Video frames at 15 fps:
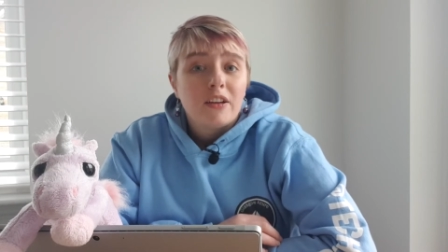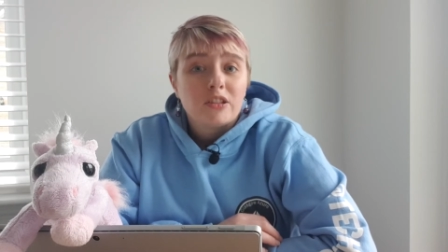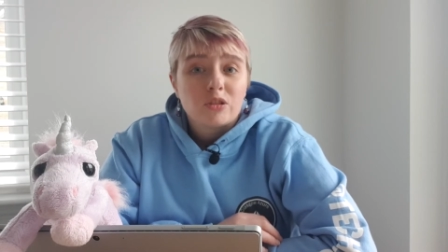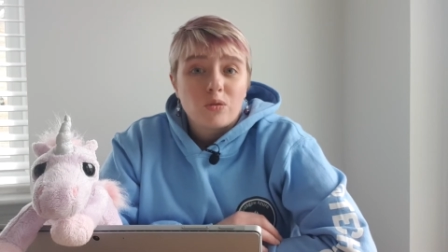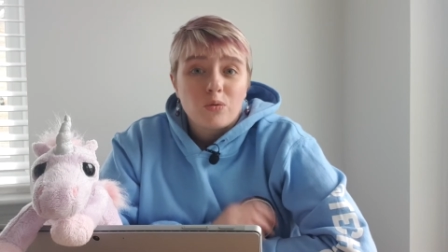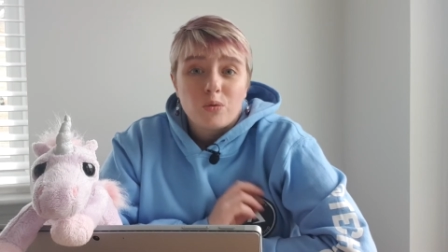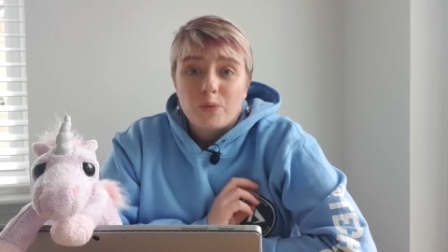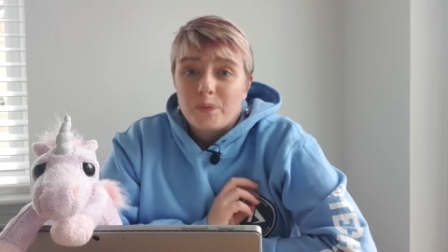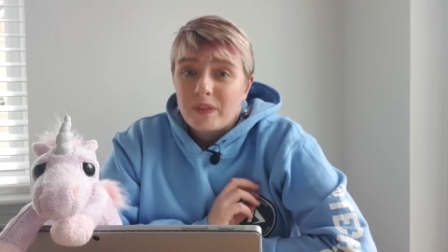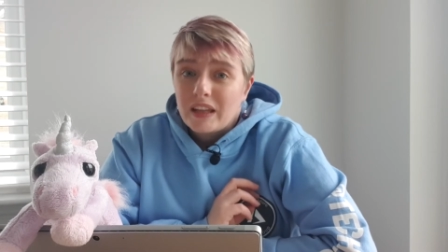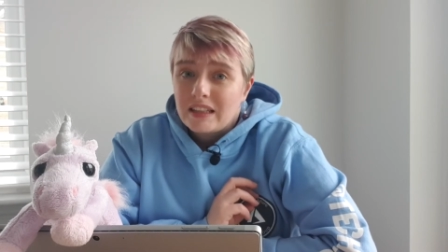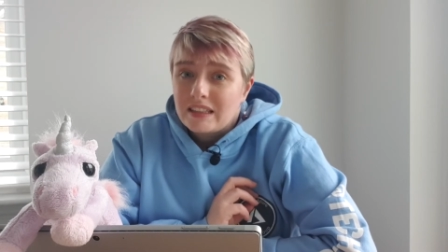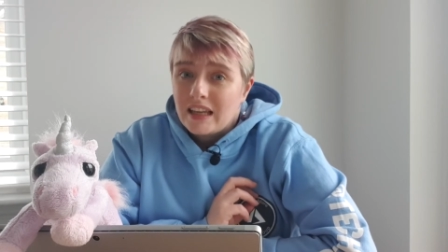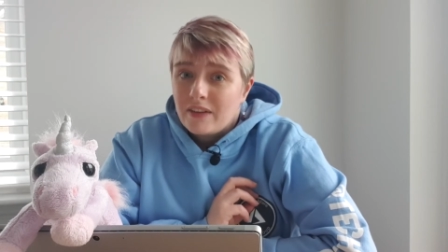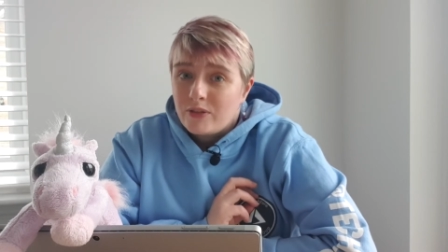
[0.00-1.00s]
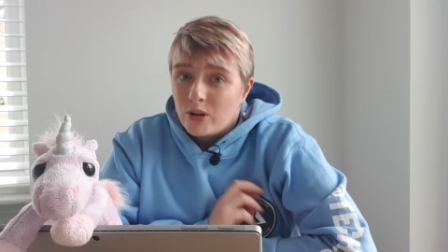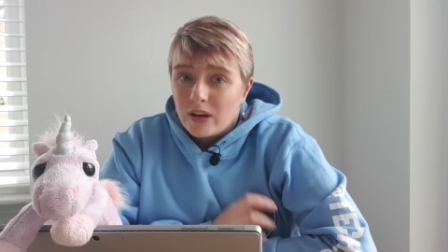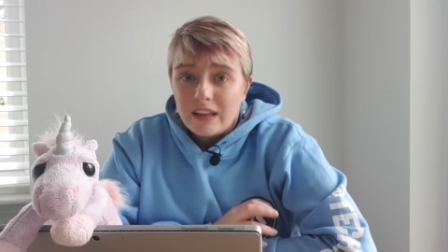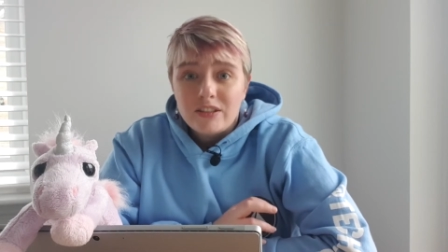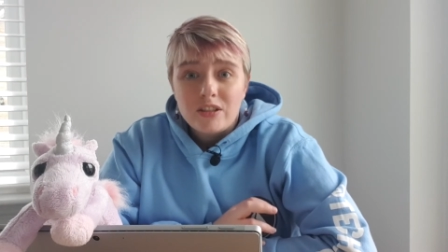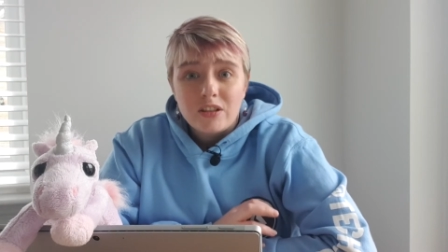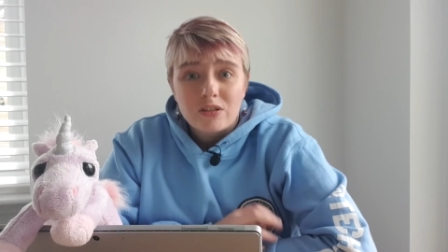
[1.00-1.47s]
So if you're
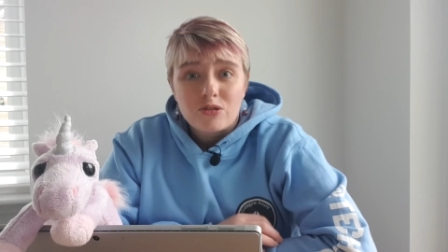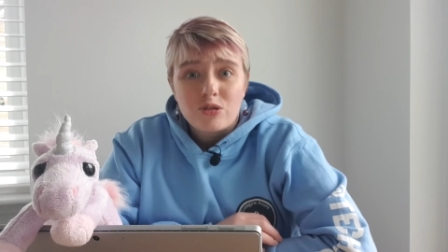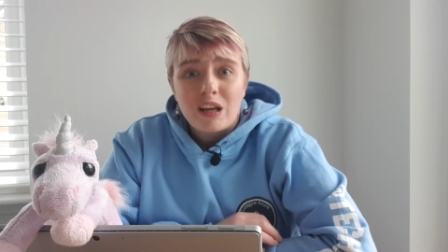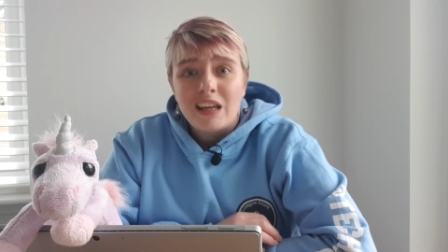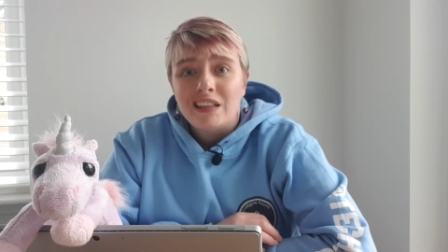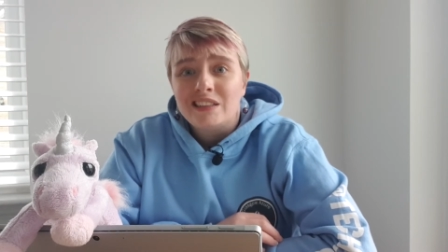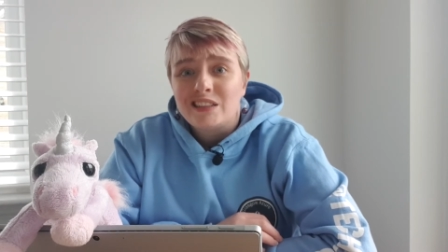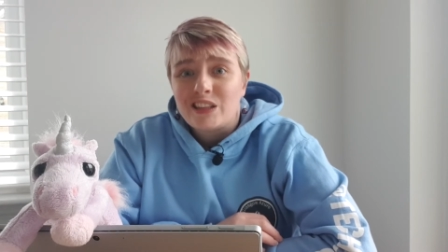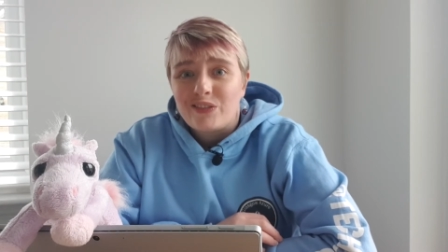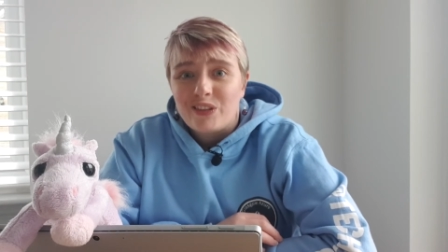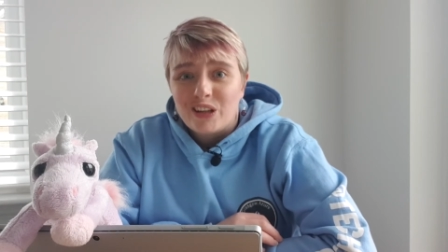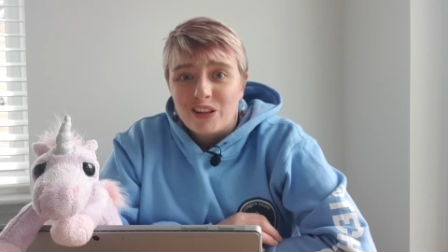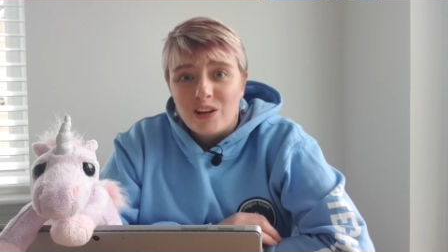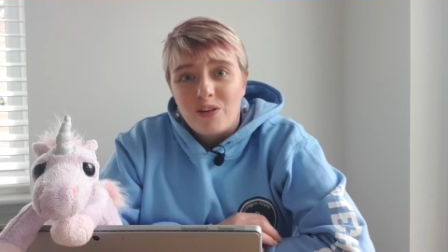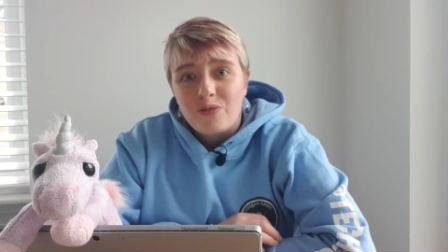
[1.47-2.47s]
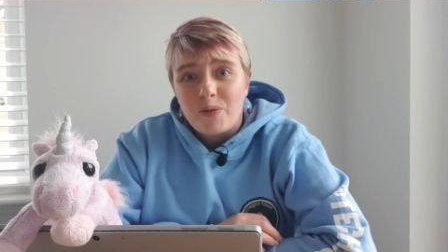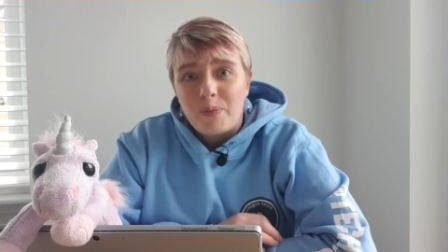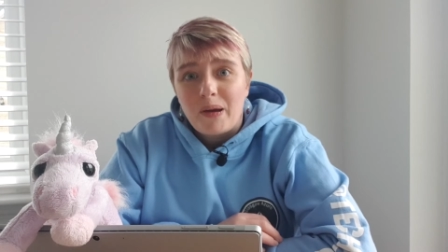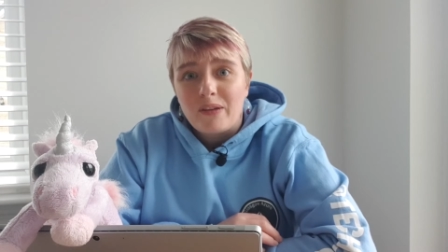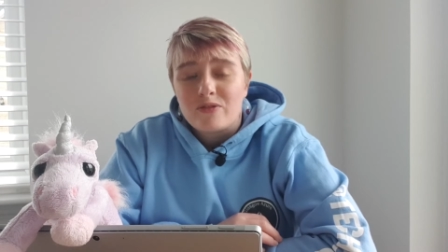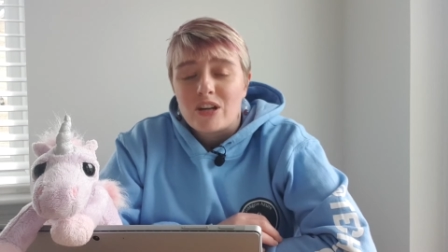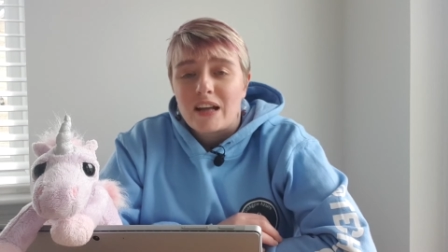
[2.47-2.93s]
into your trains, if you love a
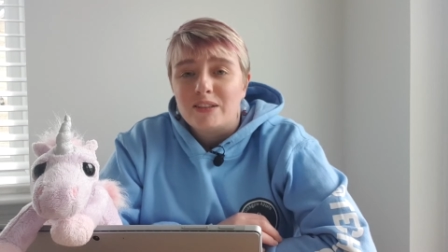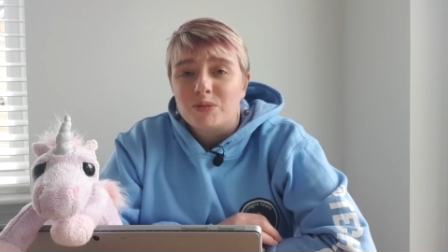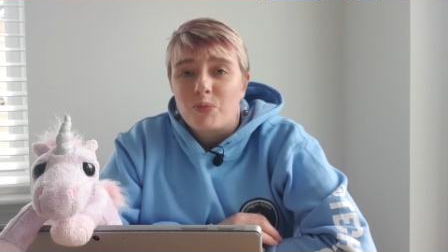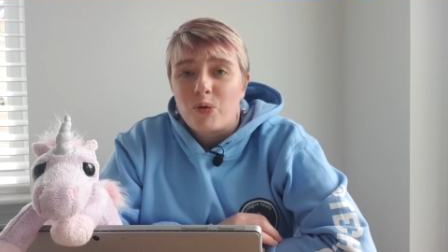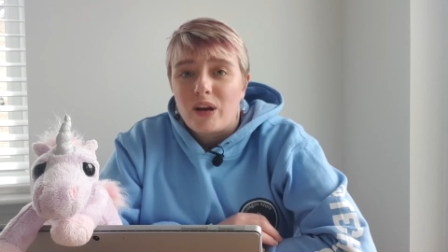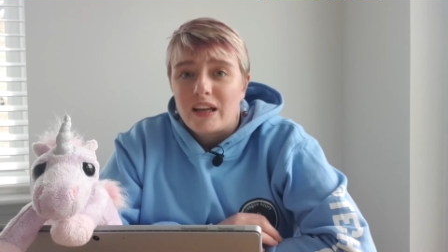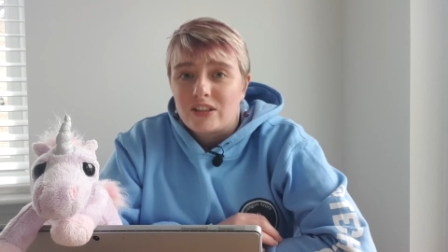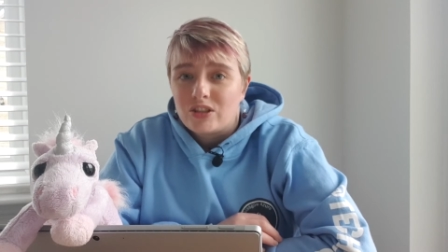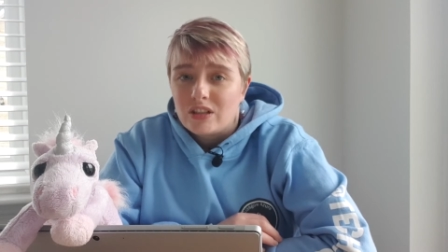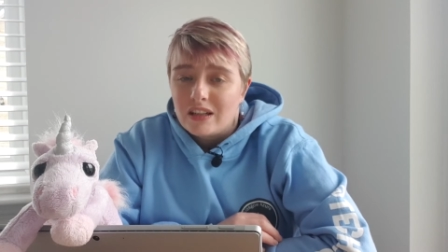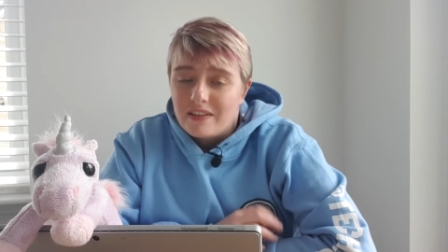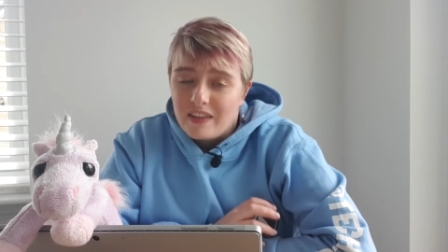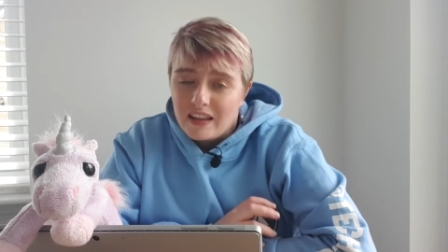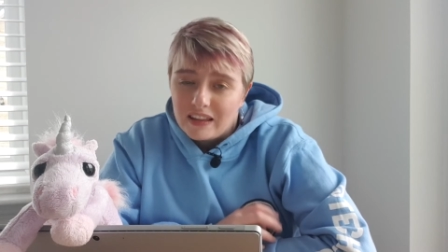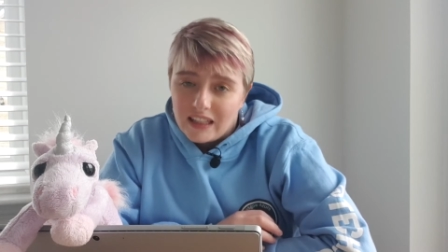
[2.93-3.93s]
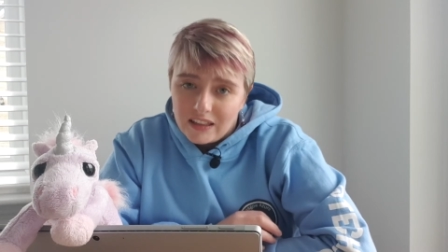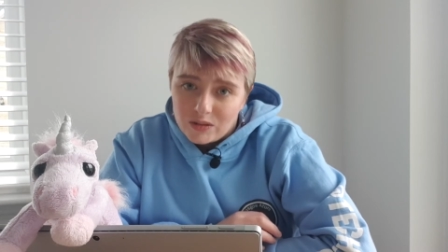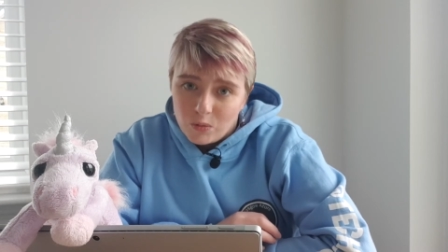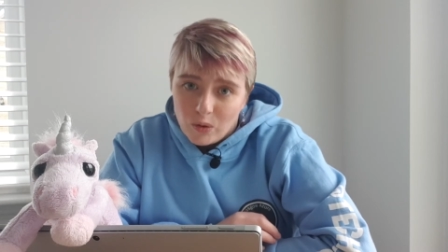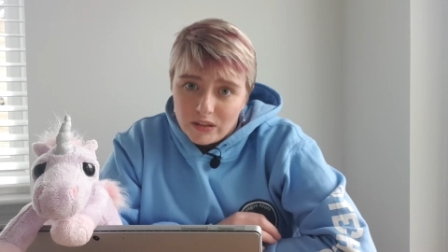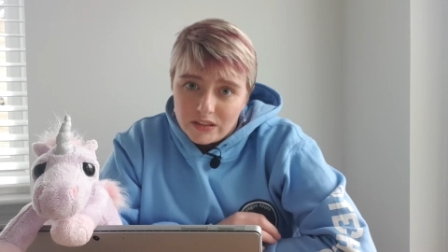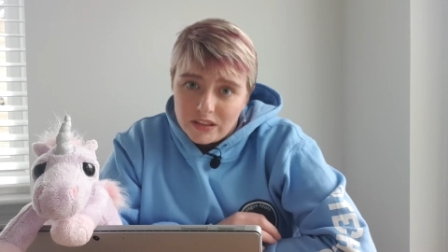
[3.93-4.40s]
bit of transport history, then
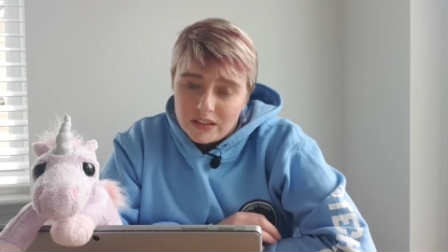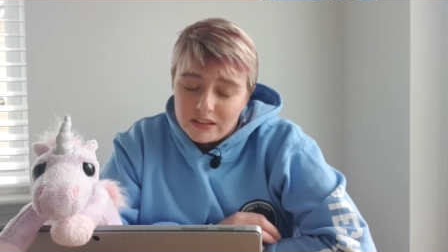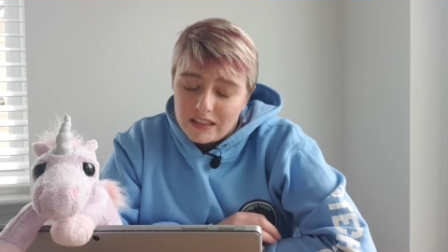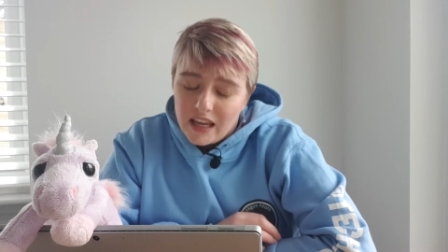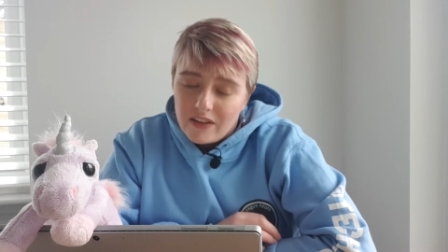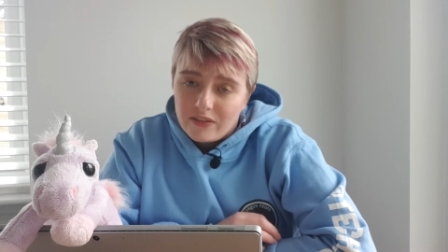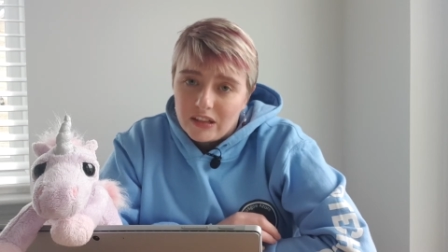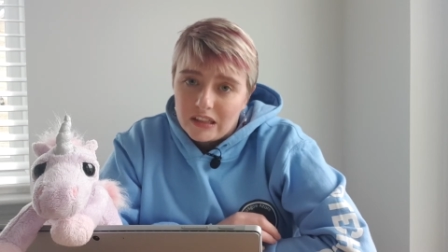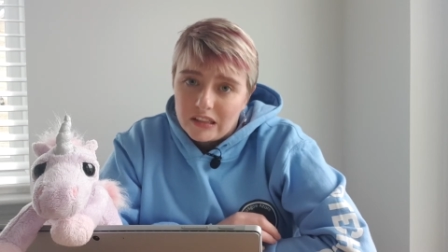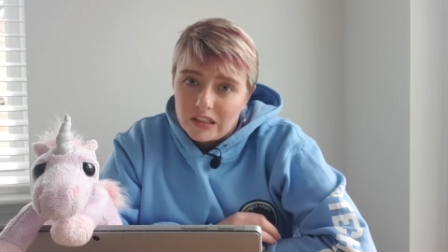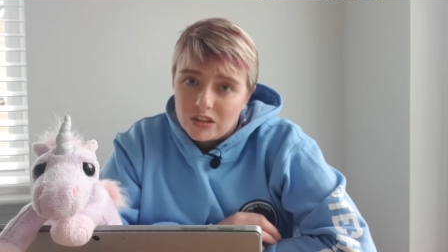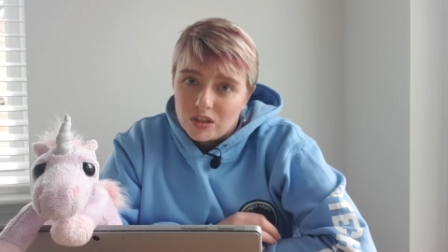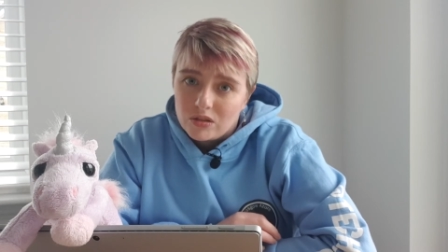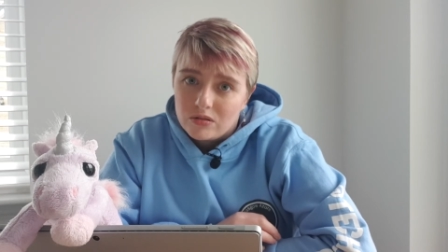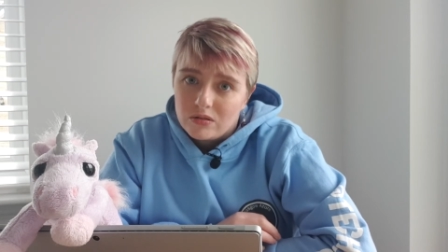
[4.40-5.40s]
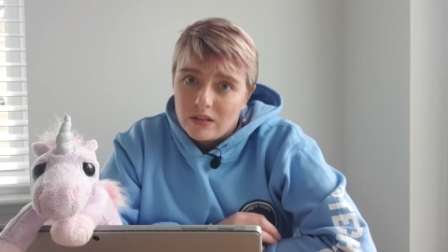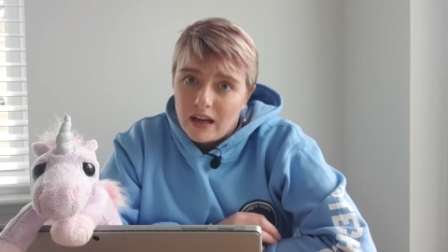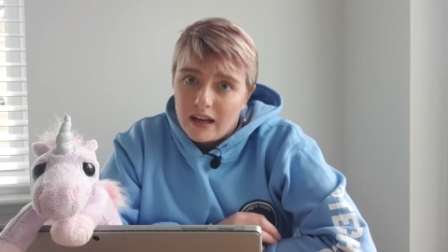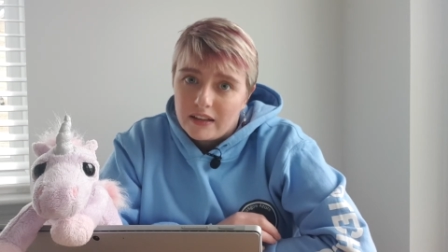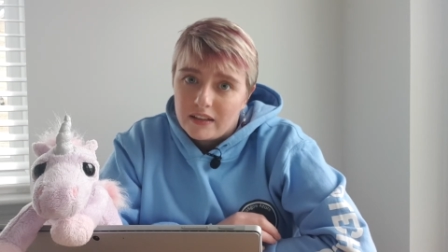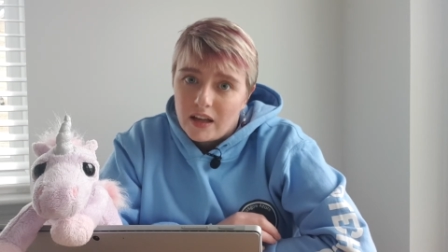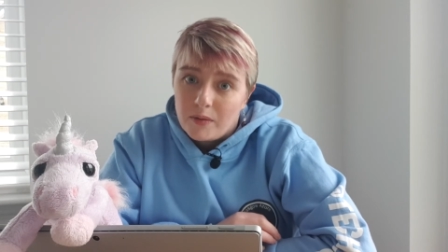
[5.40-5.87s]
that's one to definitely do
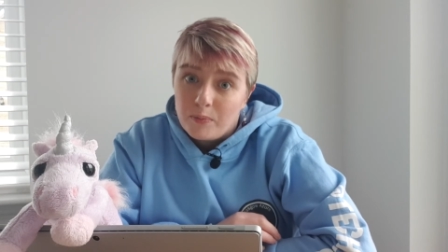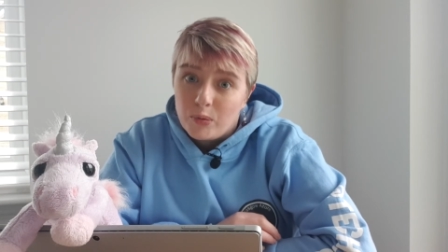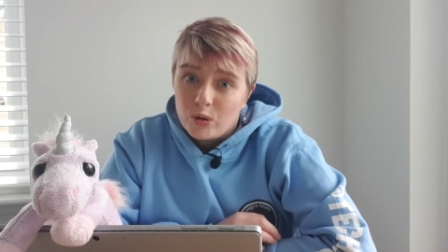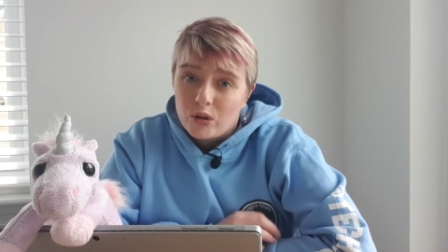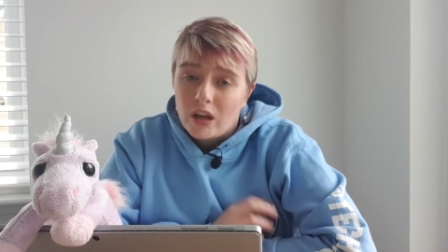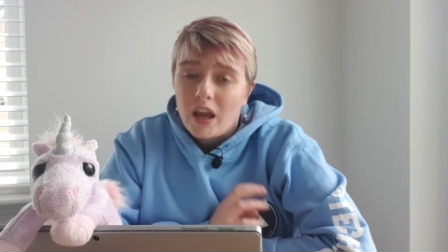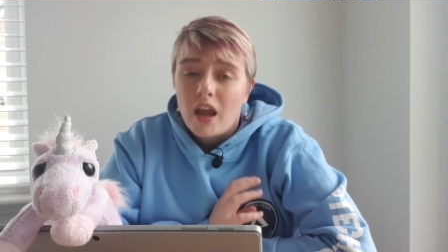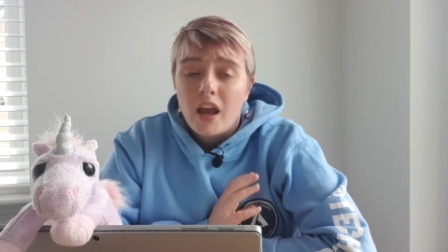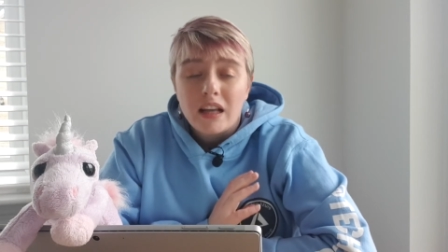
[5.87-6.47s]
and book.